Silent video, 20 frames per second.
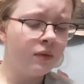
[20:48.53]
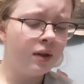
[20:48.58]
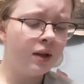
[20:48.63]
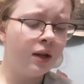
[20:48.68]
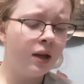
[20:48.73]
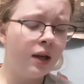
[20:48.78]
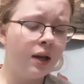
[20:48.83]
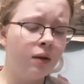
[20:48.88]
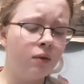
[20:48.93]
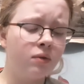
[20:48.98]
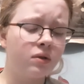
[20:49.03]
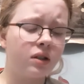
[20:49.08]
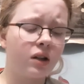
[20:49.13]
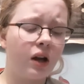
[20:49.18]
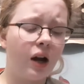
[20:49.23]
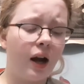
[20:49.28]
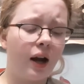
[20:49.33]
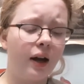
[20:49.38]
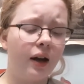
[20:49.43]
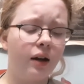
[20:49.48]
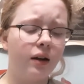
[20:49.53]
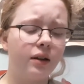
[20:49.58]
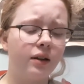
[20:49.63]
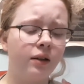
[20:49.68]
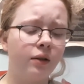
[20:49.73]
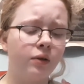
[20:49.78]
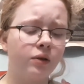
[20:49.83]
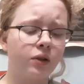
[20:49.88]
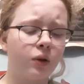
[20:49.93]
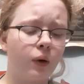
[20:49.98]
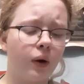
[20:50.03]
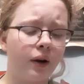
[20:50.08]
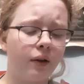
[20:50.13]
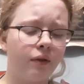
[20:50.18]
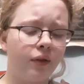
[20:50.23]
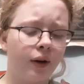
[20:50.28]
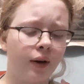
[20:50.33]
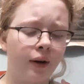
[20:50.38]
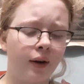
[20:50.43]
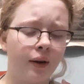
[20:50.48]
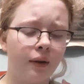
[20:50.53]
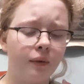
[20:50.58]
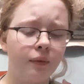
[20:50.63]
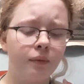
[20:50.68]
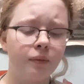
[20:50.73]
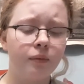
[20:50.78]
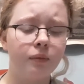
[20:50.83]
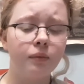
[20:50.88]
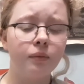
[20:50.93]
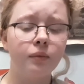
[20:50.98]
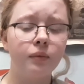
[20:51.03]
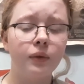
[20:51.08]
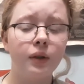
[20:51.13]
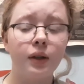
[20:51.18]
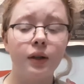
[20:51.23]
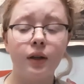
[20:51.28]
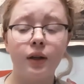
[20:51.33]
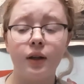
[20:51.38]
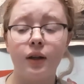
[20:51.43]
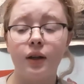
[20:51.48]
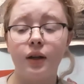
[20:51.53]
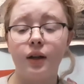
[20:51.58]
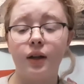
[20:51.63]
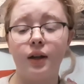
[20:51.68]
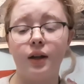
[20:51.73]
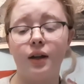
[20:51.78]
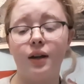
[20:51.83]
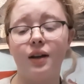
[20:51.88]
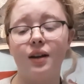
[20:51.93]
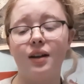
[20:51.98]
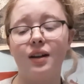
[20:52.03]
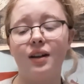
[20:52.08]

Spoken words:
It was quite funny. And